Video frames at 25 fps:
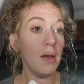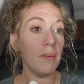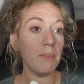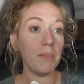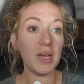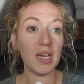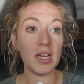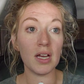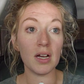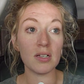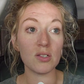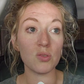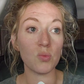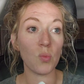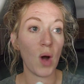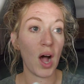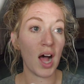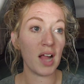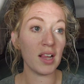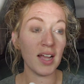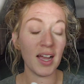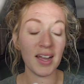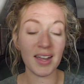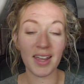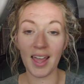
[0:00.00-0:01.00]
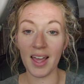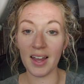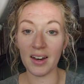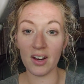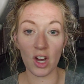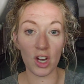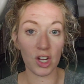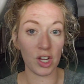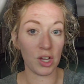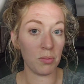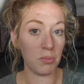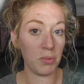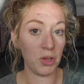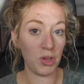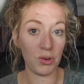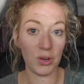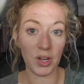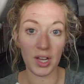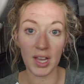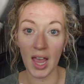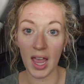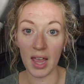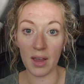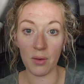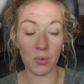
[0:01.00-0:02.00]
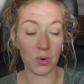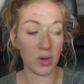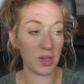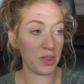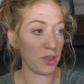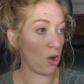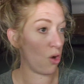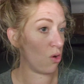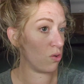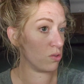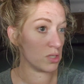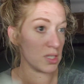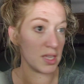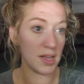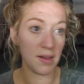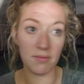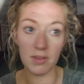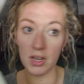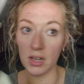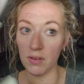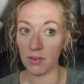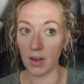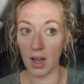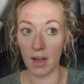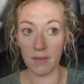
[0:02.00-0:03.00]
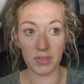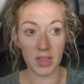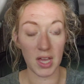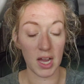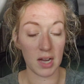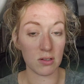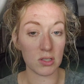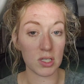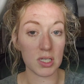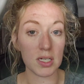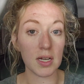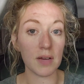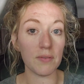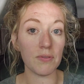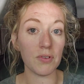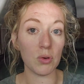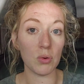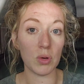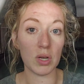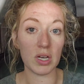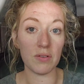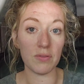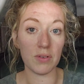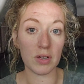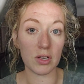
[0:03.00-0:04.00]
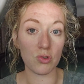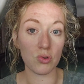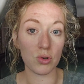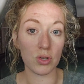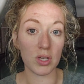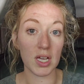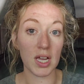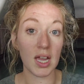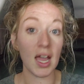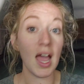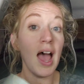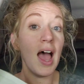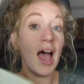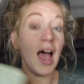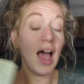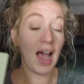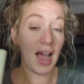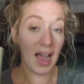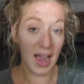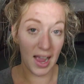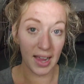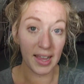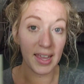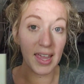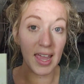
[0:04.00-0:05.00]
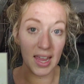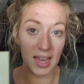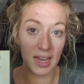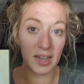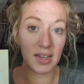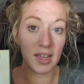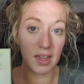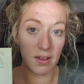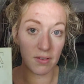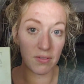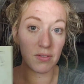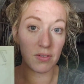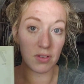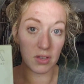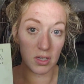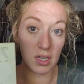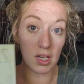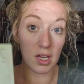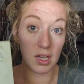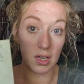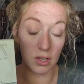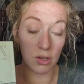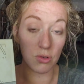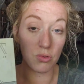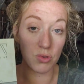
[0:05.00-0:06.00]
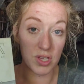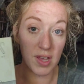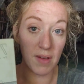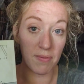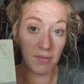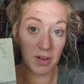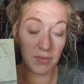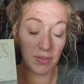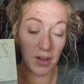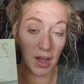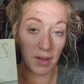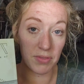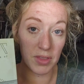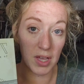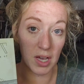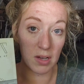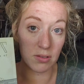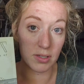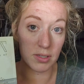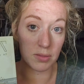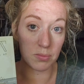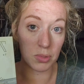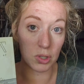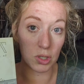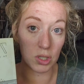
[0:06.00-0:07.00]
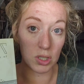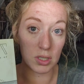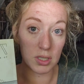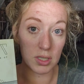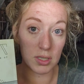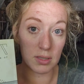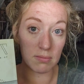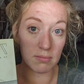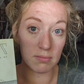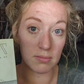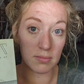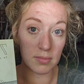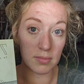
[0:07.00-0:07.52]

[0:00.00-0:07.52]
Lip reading: Because while I cannot communicate with all 75,000 of you individually, I can get you 75,000 books.